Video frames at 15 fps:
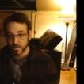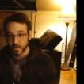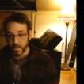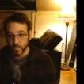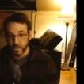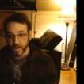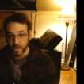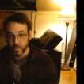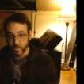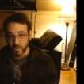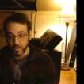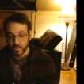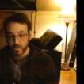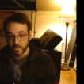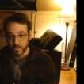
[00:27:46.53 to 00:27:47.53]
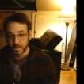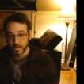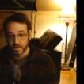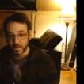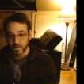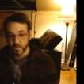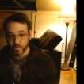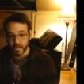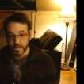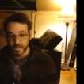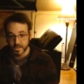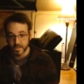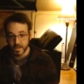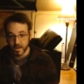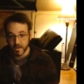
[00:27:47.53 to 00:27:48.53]
Okay, we got one. Don't
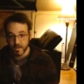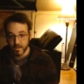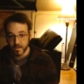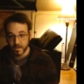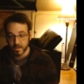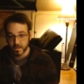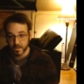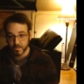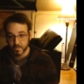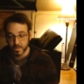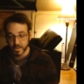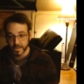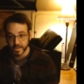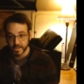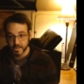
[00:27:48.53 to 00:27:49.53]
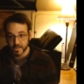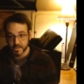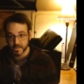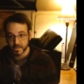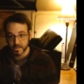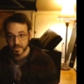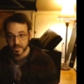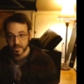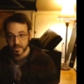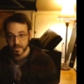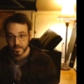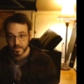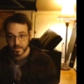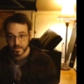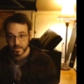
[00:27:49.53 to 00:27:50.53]
get snared, please.
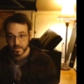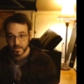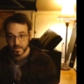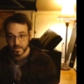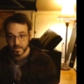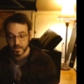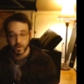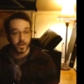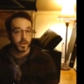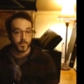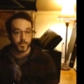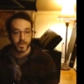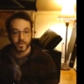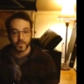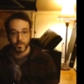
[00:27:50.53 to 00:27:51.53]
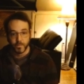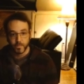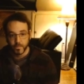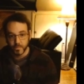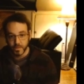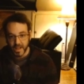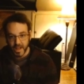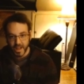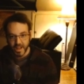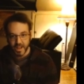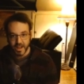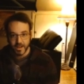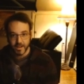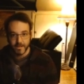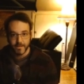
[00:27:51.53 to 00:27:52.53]
Okay, it missed me.
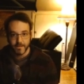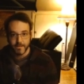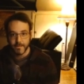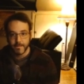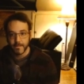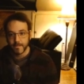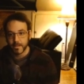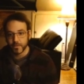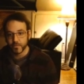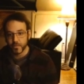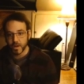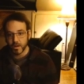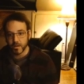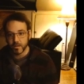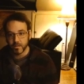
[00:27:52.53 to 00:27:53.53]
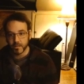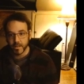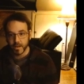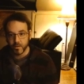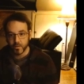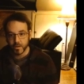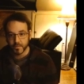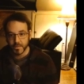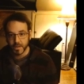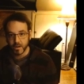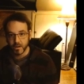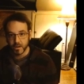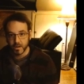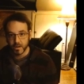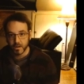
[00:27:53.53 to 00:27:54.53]
Yeah. Fire hurt that one up
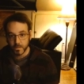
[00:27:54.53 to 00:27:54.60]
there?